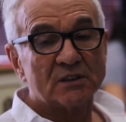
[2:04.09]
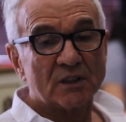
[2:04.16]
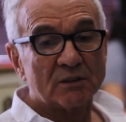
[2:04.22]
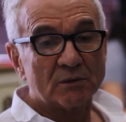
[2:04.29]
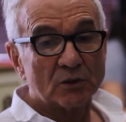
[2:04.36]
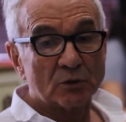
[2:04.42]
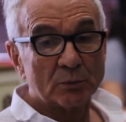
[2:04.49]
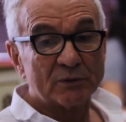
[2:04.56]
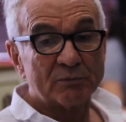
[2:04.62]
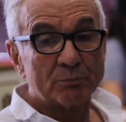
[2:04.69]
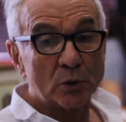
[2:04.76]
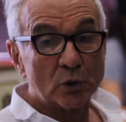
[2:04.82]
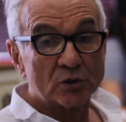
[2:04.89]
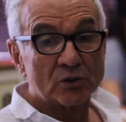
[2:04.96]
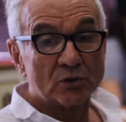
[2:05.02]
A little bit of
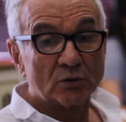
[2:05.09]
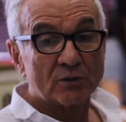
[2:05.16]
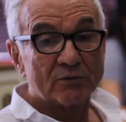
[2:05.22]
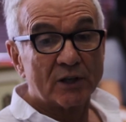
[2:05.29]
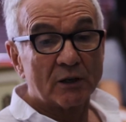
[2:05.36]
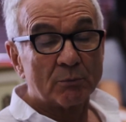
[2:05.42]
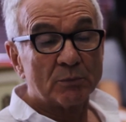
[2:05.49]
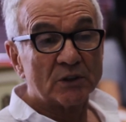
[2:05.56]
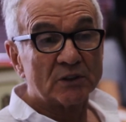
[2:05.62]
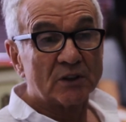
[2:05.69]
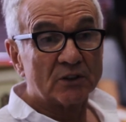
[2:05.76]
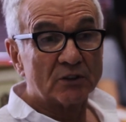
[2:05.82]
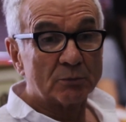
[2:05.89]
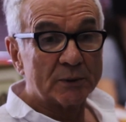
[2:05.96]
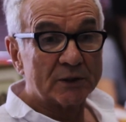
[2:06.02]
personal development, a
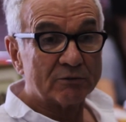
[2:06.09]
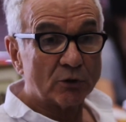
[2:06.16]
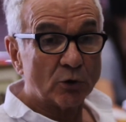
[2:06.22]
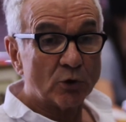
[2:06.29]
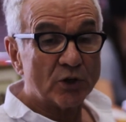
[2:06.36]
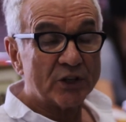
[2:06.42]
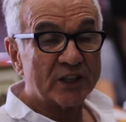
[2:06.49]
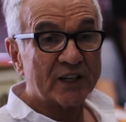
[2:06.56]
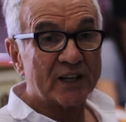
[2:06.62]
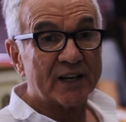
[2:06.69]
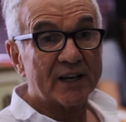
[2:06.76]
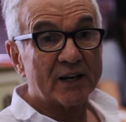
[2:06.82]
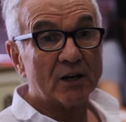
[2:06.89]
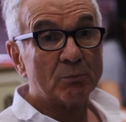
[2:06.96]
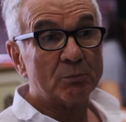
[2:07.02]
little bit of learning
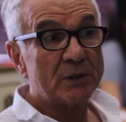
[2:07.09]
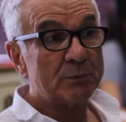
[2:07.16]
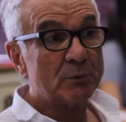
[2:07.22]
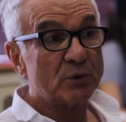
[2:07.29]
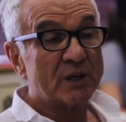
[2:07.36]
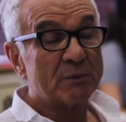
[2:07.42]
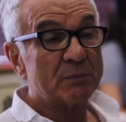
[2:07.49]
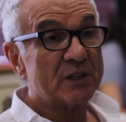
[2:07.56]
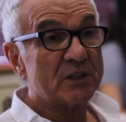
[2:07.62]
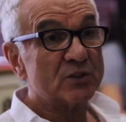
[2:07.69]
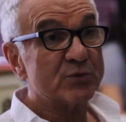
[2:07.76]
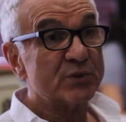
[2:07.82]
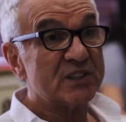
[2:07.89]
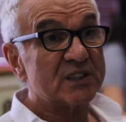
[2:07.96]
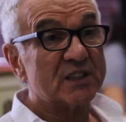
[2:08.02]
how people can be
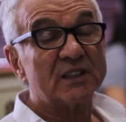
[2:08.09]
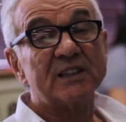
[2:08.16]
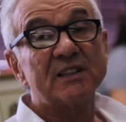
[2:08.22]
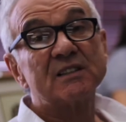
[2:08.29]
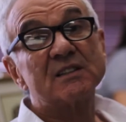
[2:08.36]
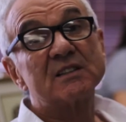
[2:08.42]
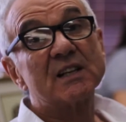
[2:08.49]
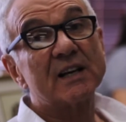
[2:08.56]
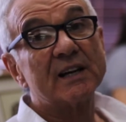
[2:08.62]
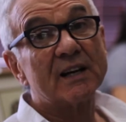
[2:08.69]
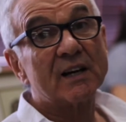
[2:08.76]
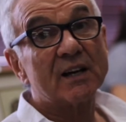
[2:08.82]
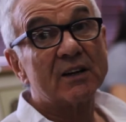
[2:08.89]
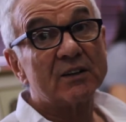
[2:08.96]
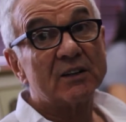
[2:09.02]
as resilient as they
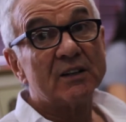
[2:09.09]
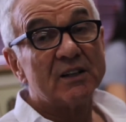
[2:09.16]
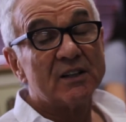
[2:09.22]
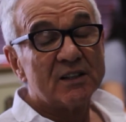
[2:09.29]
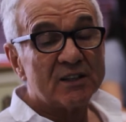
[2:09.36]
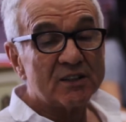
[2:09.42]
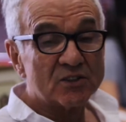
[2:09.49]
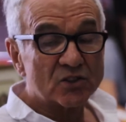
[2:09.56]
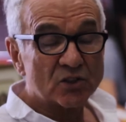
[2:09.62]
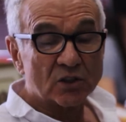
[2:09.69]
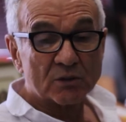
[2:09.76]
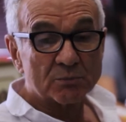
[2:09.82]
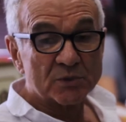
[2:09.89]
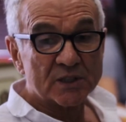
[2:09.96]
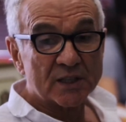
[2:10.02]
are in
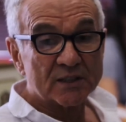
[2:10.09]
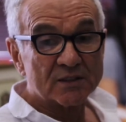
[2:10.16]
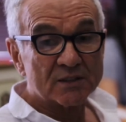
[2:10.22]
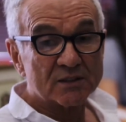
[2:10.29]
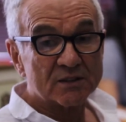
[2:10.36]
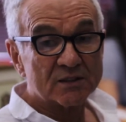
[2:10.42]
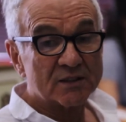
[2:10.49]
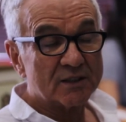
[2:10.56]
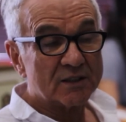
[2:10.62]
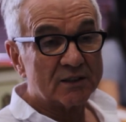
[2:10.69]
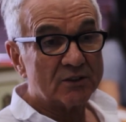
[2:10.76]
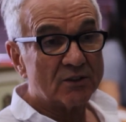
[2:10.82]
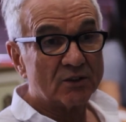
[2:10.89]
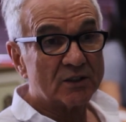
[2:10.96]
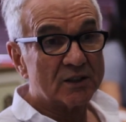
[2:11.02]
circumstances that are
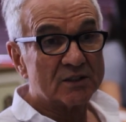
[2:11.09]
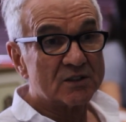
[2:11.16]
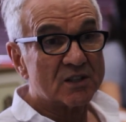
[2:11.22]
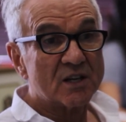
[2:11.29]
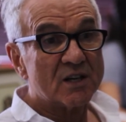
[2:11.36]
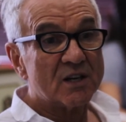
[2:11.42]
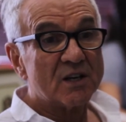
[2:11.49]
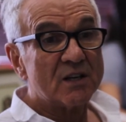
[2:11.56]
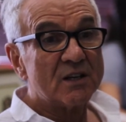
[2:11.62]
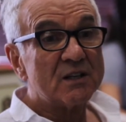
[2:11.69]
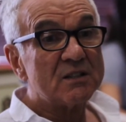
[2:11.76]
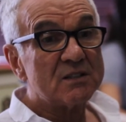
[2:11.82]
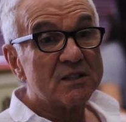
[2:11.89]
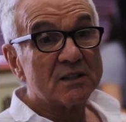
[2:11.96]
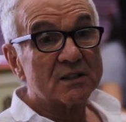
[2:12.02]
not as
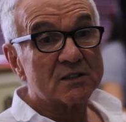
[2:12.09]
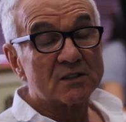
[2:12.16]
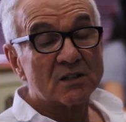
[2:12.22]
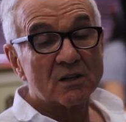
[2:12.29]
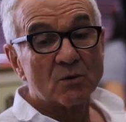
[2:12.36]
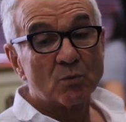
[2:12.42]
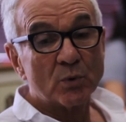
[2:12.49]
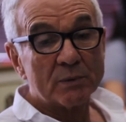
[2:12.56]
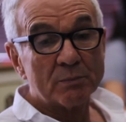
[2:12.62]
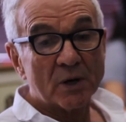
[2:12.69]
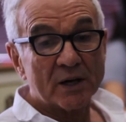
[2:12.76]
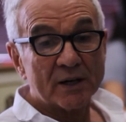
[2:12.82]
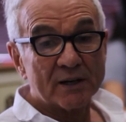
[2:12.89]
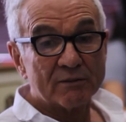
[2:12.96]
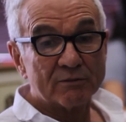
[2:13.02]
easy as we
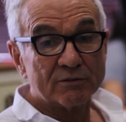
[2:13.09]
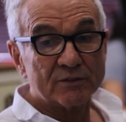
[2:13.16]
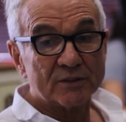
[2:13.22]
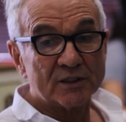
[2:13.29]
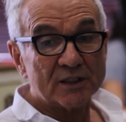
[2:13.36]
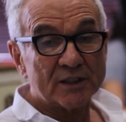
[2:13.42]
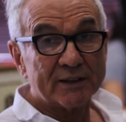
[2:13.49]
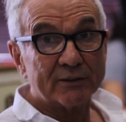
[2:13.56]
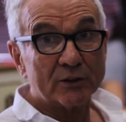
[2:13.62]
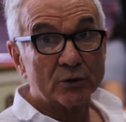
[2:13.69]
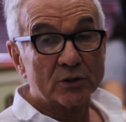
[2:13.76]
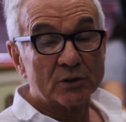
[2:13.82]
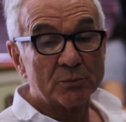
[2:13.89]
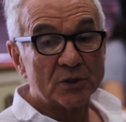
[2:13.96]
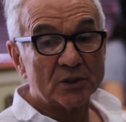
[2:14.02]
might have in our
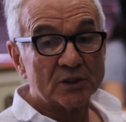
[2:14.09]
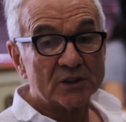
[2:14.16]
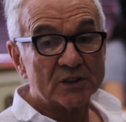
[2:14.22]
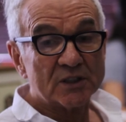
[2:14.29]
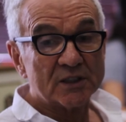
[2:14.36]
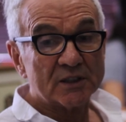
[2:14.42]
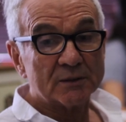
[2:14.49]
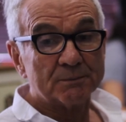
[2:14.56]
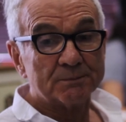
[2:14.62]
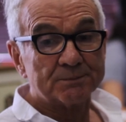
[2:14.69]
own communities here.